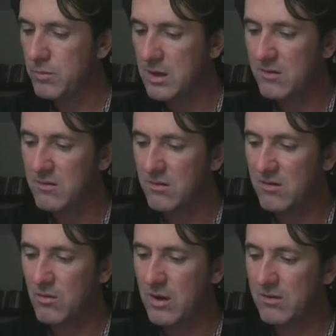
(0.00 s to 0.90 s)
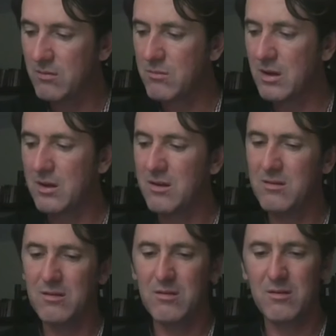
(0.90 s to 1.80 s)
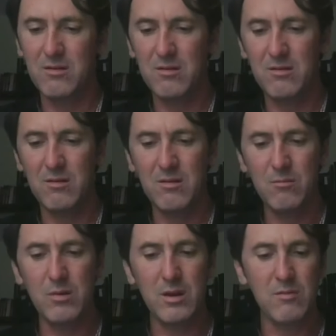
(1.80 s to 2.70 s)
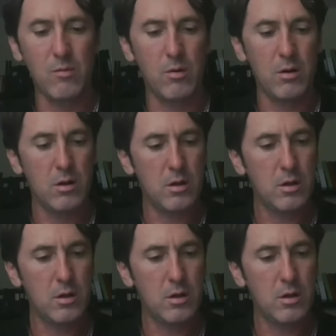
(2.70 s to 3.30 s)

peace to Suez and the Middle East. This is unbelievable.